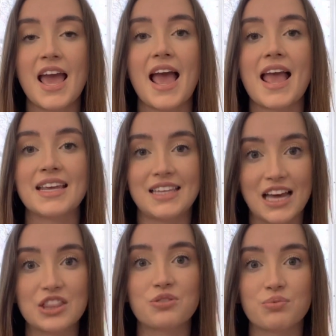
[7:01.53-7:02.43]
and
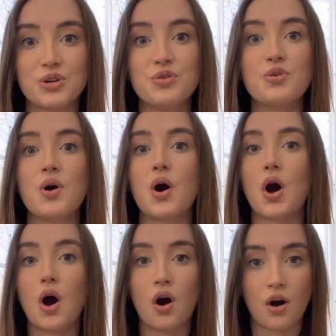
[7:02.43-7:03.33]
get through
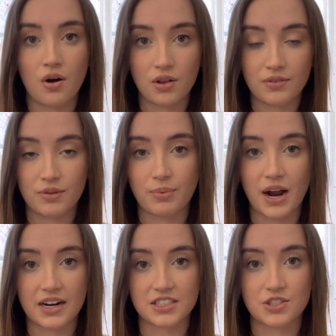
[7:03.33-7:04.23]
all of the
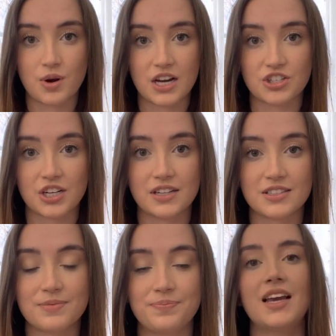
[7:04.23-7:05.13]
practice questions.